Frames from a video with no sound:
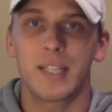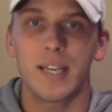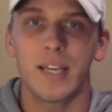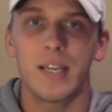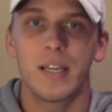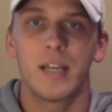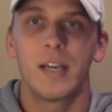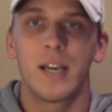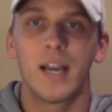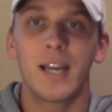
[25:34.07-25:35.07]

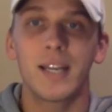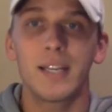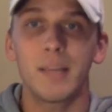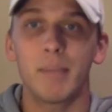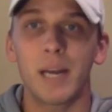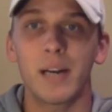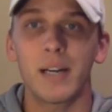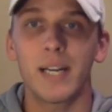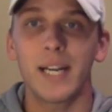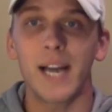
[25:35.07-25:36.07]
He did better than
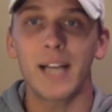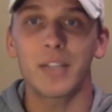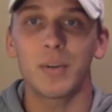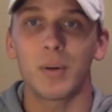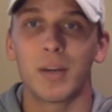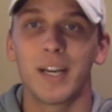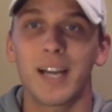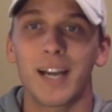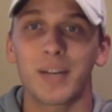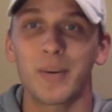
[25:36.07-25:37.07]
he did in high school. He
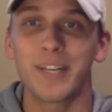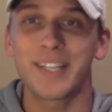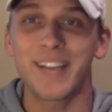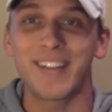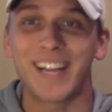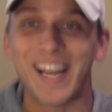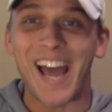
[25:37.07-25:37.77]
got 27.